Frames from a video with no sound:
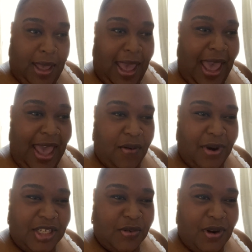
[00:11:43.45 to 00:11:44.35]
at a
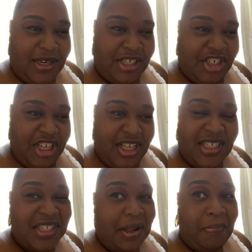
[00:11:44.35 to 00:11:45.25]
restaurant,
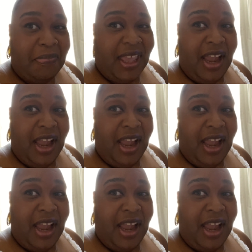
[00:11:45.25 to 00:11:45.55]
Gin something.